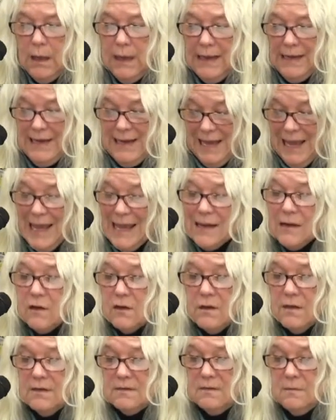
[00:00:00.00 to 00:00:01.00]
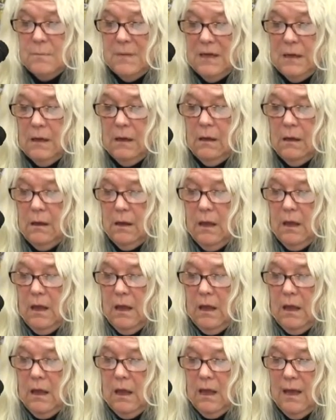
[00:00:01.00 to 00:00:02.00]
And he handed it to me,
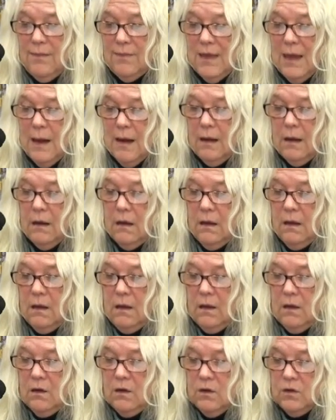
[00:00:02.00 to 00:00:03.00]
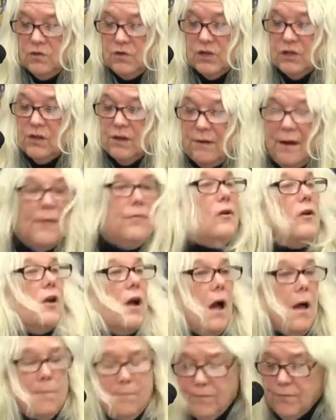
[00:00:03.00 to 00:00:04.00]
and then took another
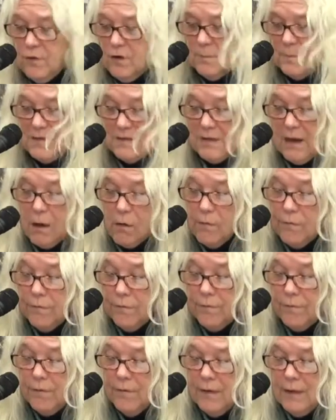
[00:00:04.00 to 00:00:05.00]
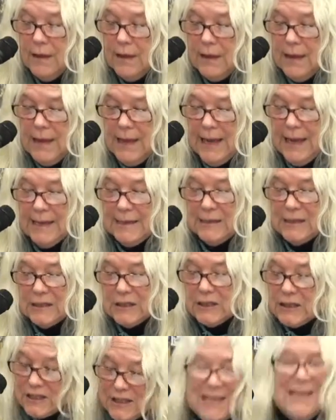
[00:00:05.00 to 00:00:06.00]
cup for himself and
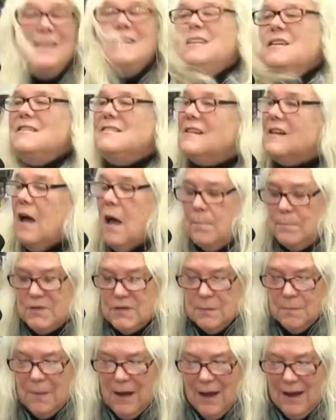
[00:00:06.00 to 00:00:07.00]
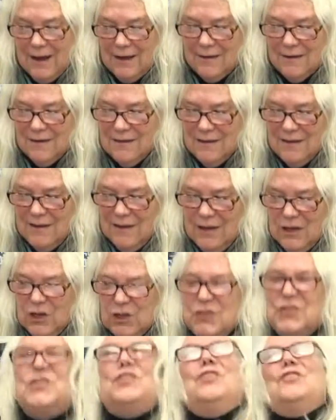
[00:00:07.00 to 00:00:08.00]
clinked his cup to mine.
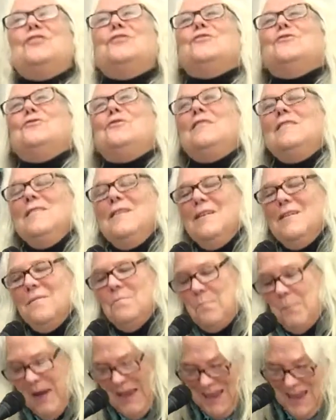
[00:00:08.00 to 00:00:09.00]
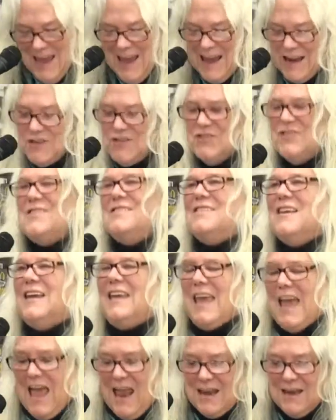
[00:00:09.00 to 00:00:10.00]
Chewed by angels
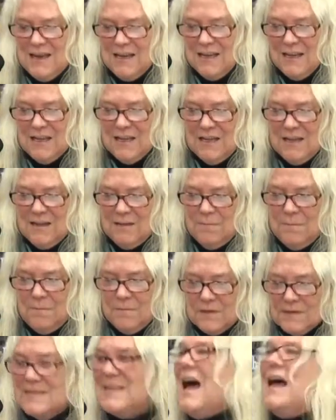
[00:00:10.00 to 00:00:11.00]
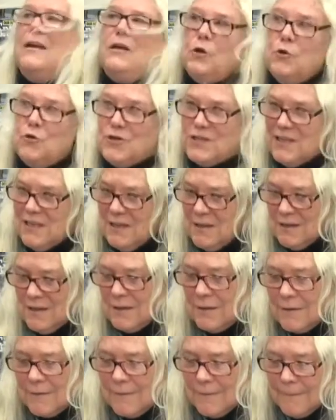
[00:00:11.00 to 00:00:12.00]
again. Salute,
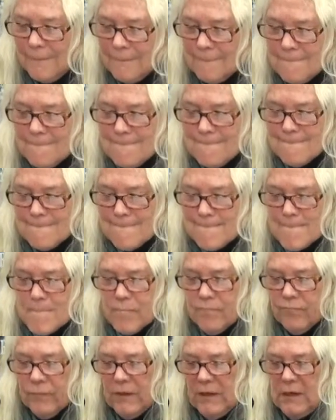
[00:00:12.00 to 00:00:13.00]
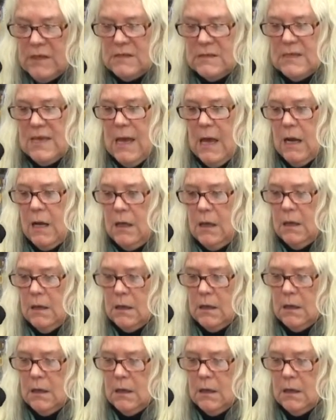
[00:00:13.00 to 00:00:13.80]
he said,